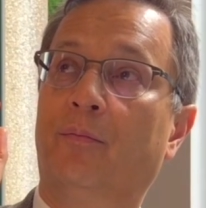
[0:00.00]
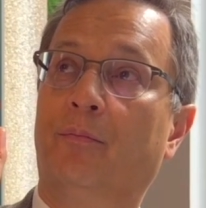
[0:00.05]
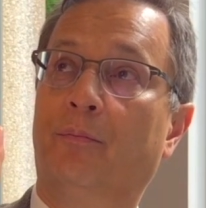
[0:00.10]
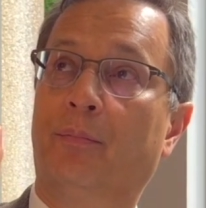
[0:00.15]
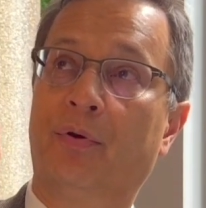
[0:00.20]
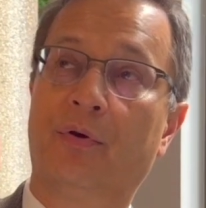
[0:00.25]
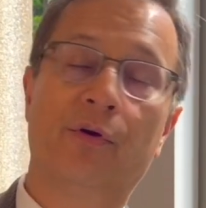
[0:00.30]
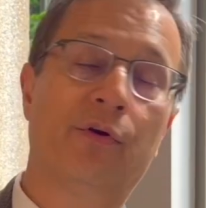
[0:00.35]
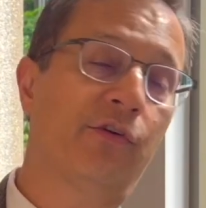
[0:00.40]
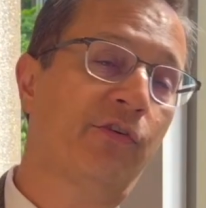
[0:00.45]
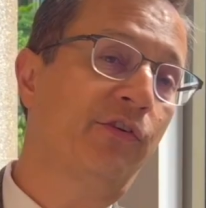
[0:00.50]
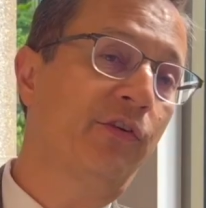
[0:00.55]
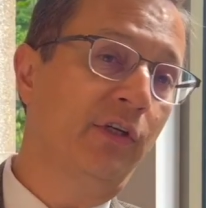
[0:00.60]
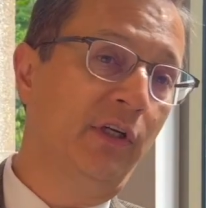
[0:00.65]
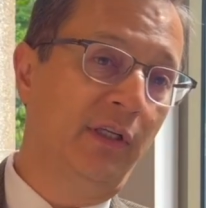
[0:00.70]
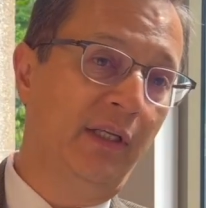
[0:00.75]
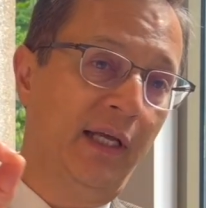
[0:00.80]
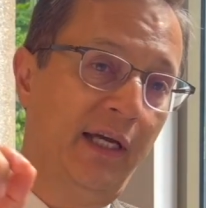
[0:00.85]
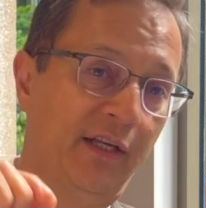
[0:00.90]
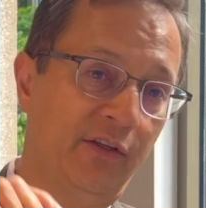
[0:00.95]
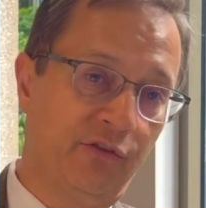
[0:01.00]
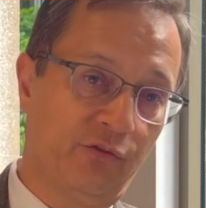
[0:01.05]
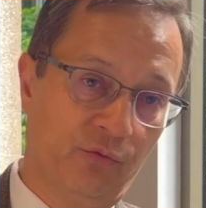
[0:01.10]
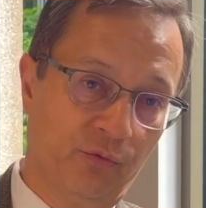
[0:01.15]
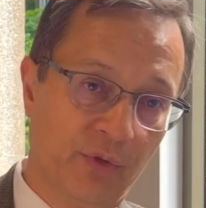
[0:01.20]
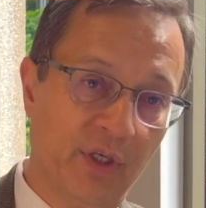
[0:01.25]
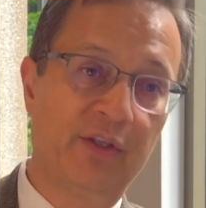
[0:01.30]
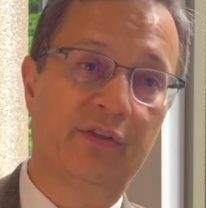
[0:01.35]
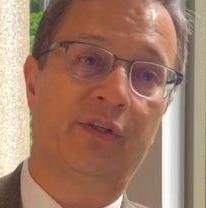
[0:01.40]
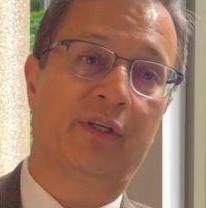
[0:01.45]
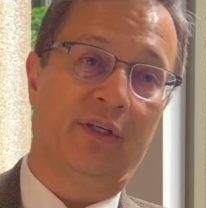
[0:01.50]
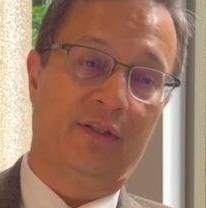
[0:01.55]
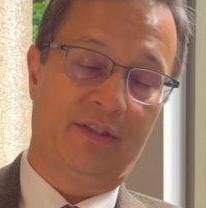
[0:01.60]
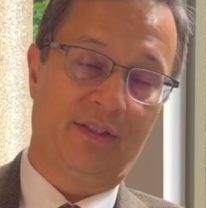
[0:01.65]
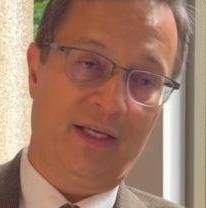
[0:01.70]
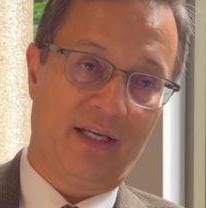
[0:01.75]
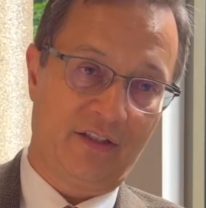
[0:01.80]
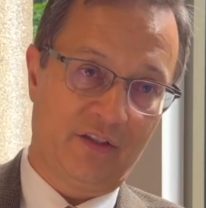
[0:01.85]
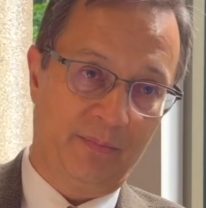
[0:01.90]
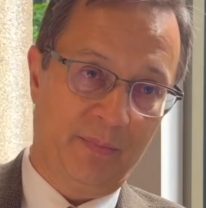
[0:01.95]
personalized risk
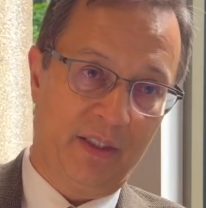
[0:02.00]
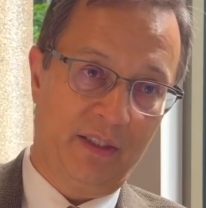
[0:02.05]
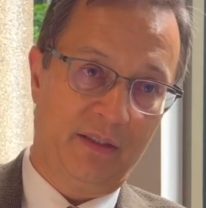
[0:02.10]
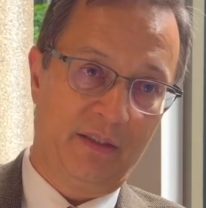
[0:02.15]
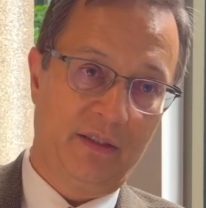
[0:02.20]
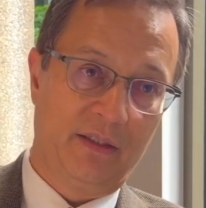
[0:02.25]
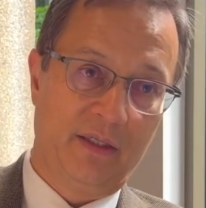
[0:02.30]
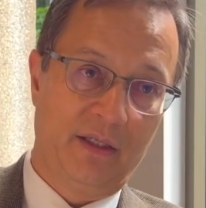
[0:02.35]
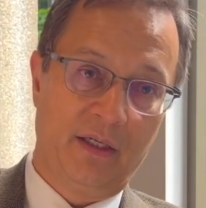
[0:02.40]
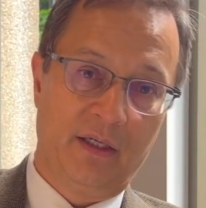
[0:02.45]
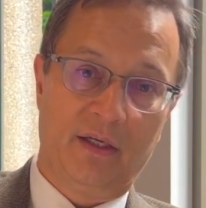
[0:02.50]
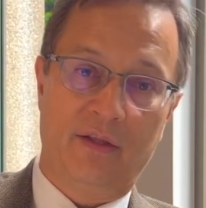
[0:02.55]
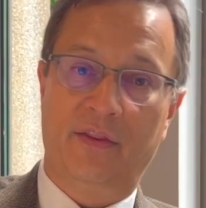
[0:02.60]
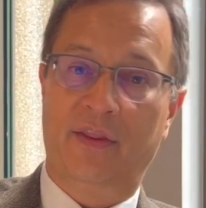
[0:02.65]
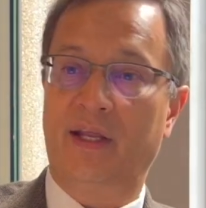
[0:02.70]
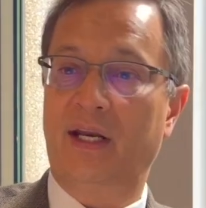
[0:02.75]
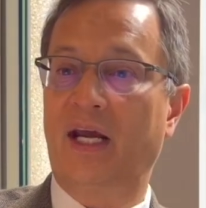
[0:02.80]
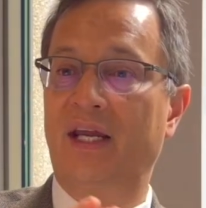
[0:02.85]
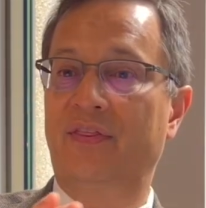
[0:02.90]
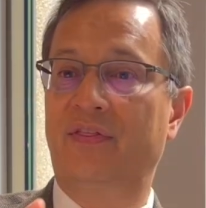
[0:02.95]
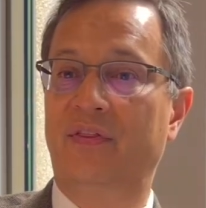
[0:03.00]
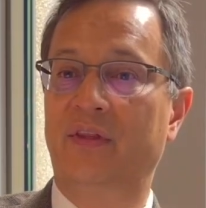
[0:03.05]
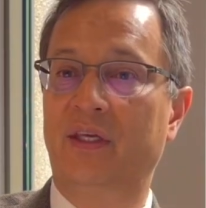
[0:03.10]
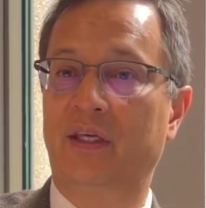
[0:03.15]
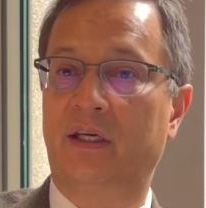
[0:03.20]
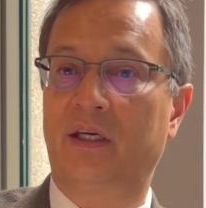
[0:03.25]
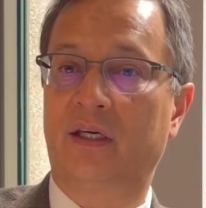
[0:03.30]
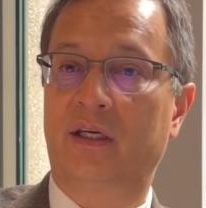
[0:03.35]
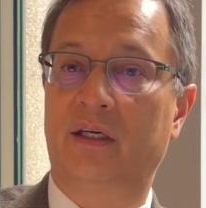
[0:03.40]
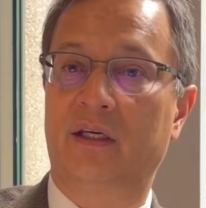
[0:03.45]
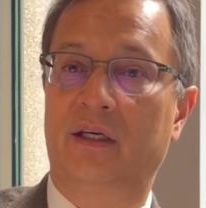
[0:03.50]
assessment that I think